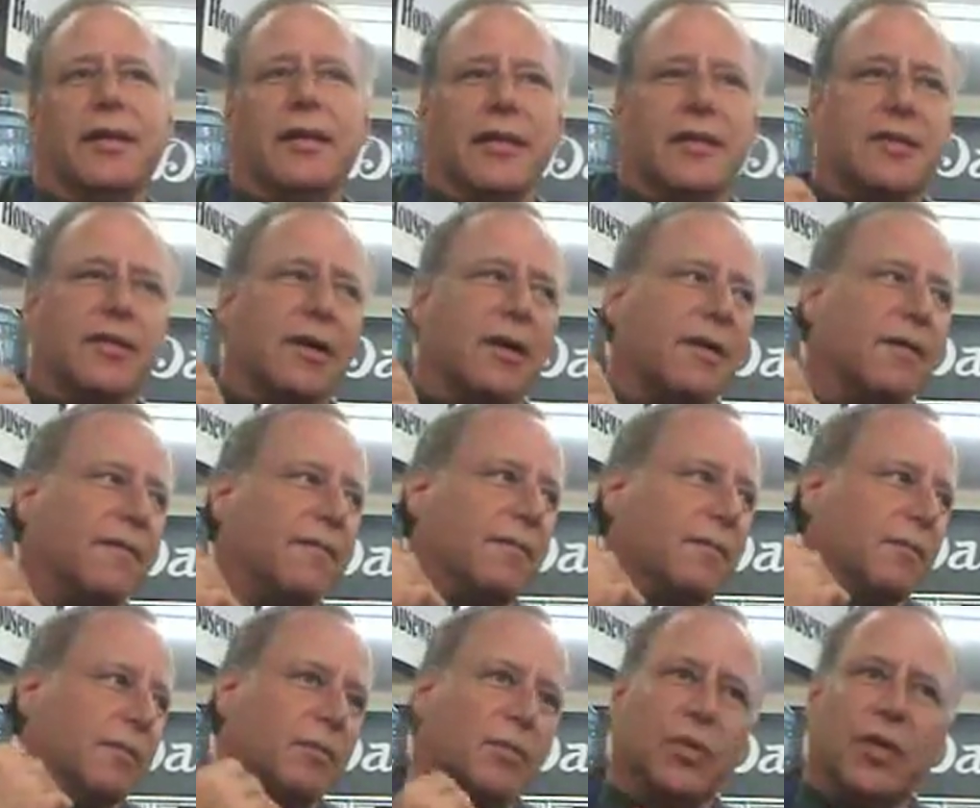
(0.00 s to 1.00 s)
It's our
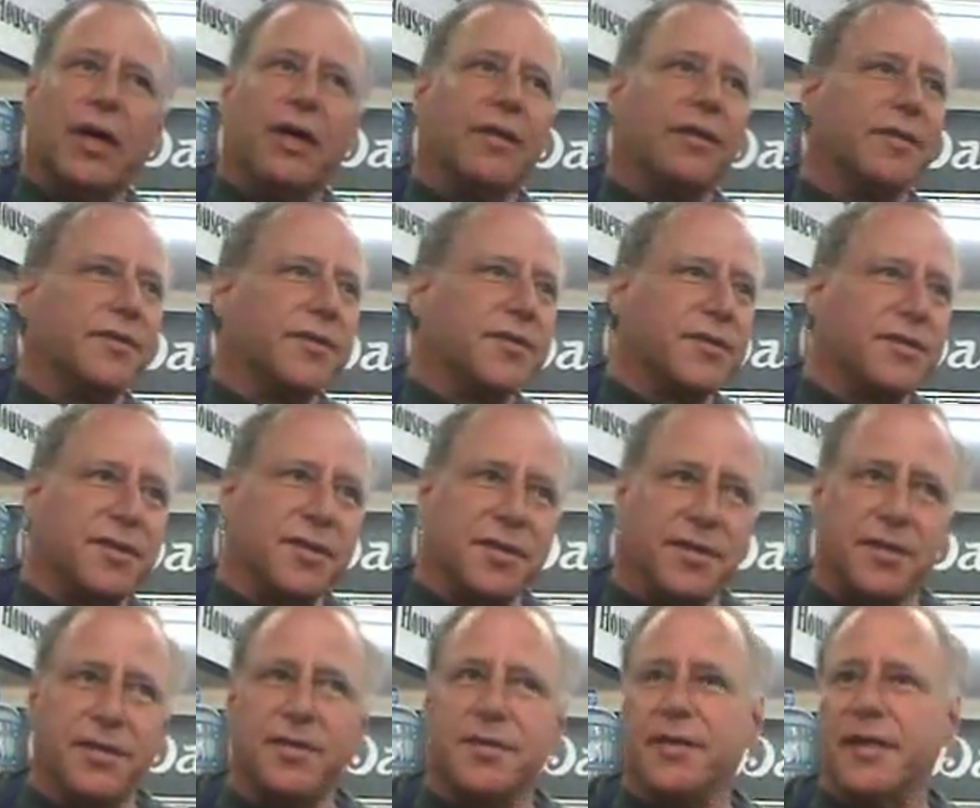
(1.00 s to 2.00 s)
brothers and
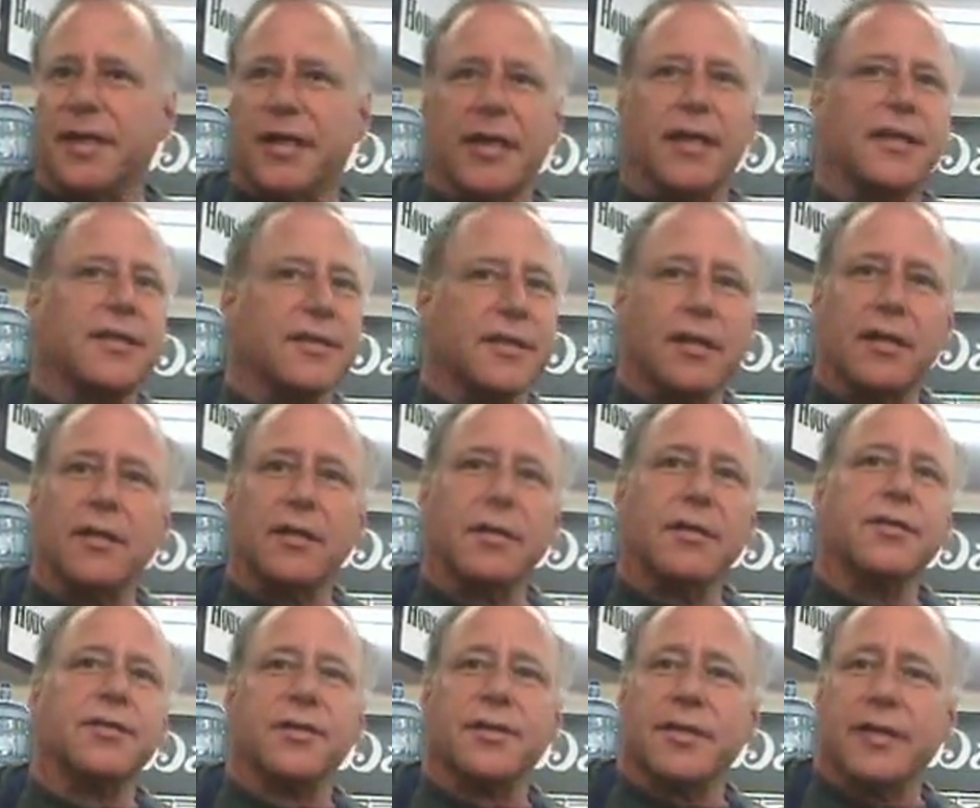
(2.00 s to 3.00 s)
sisters and aunts and
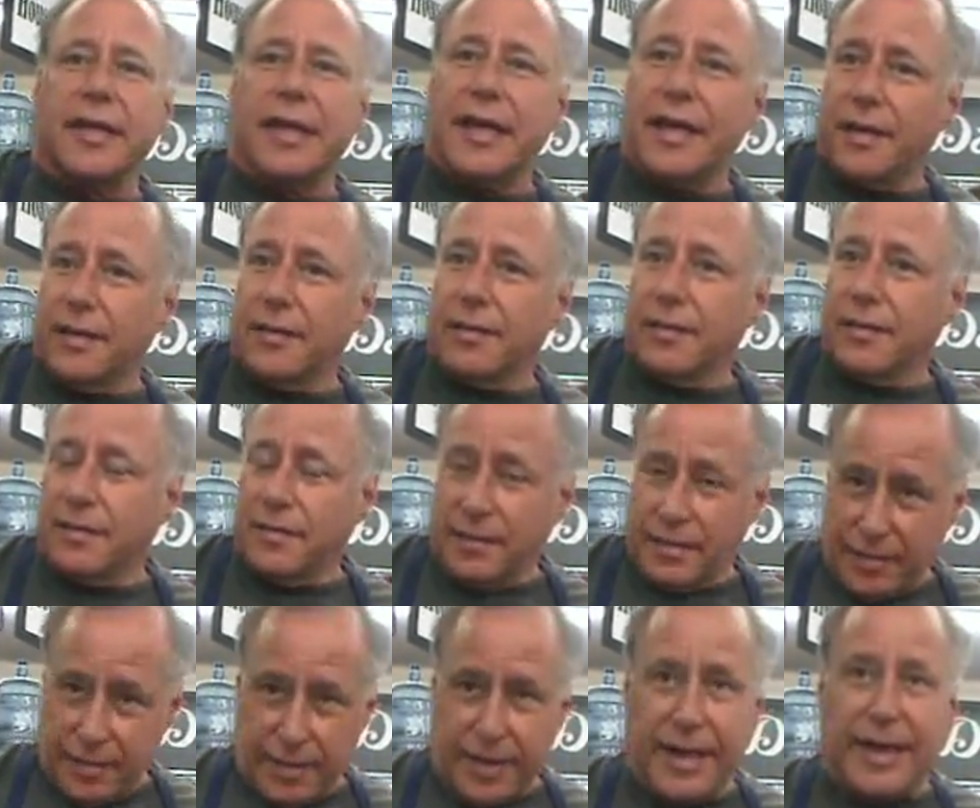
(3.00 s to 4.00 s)
uncles that get
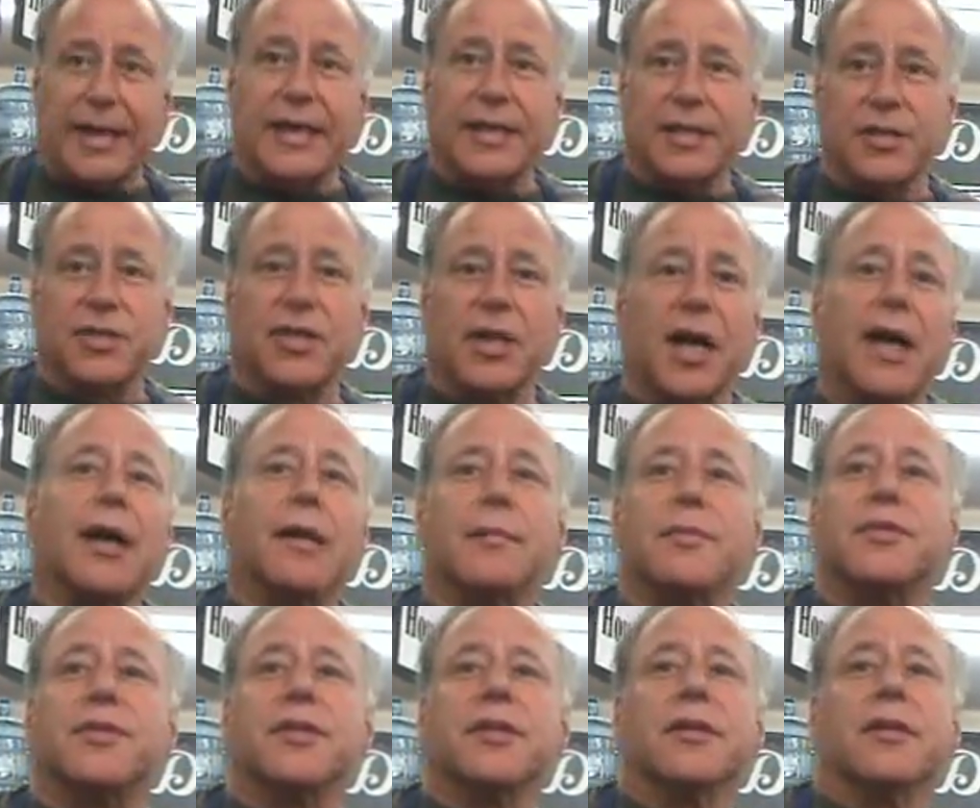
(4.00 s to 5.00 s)
they're getting
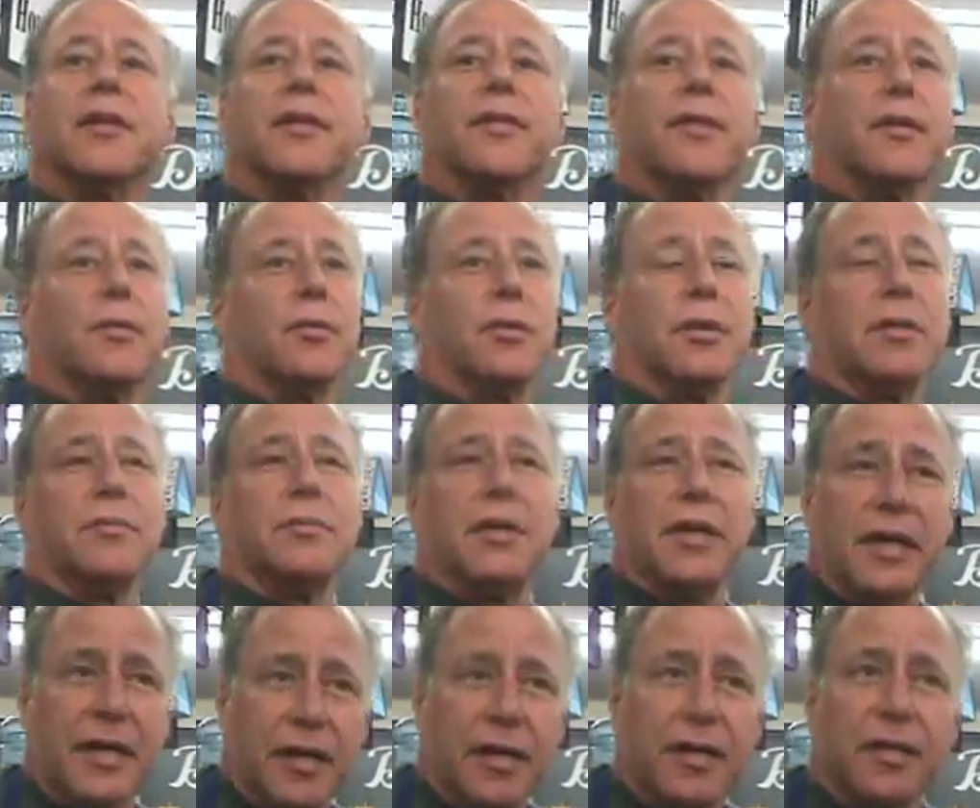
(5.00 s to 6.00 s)
jobs that wouldn't
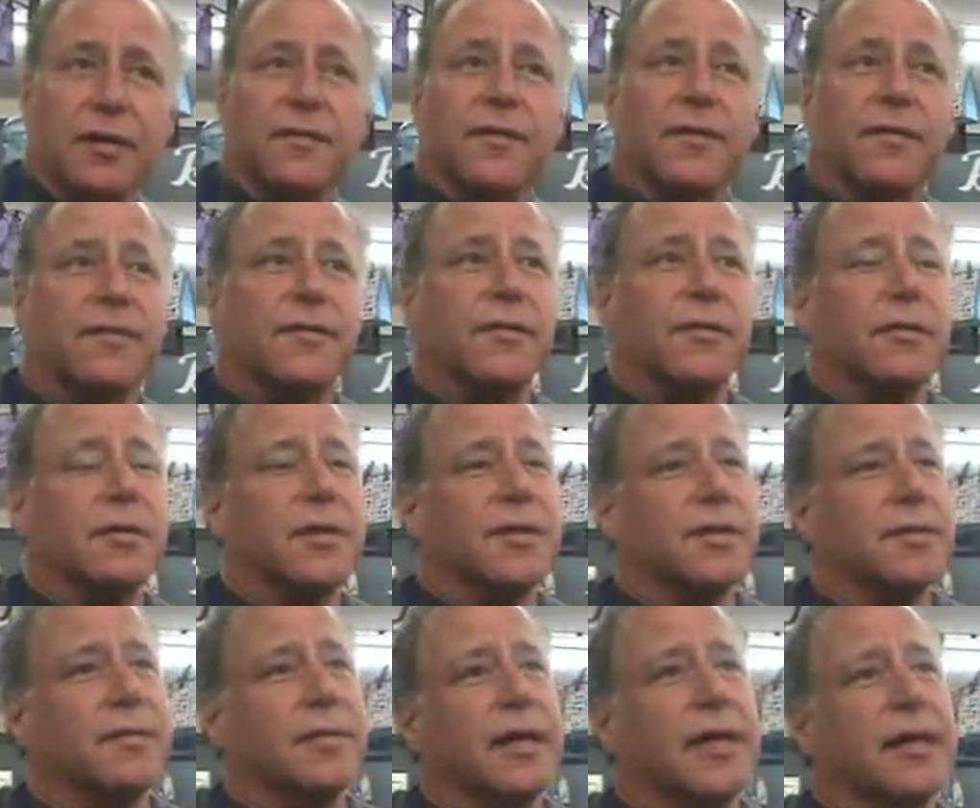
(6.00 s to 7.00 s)
be here if the food
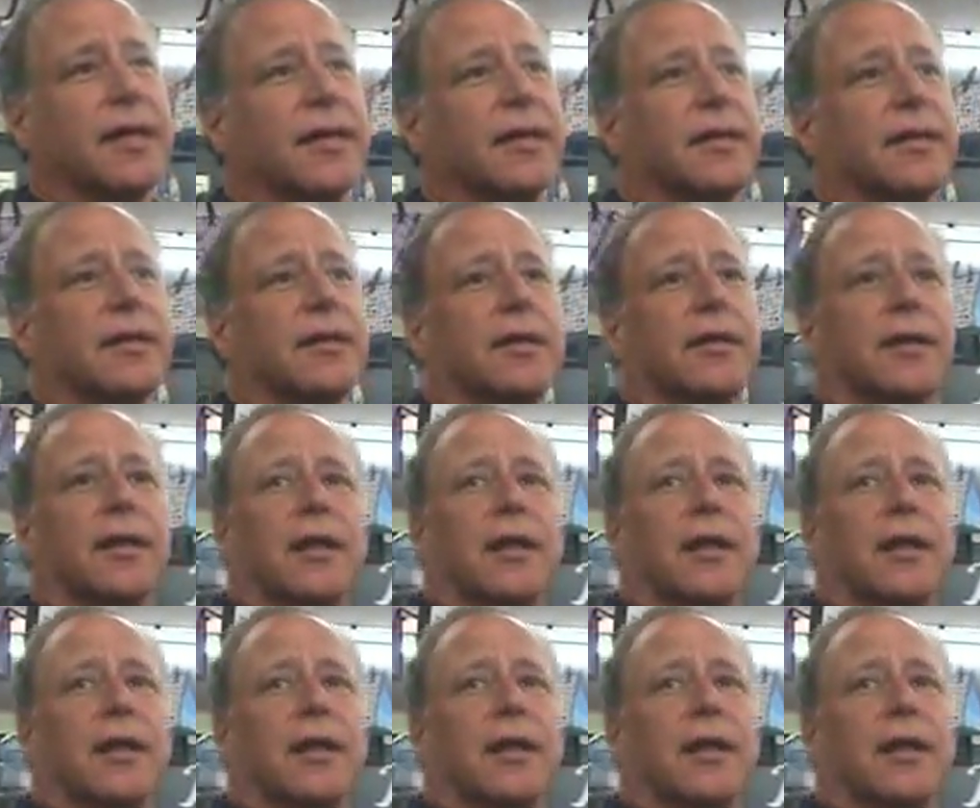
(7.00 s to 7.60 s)
wasn't made here.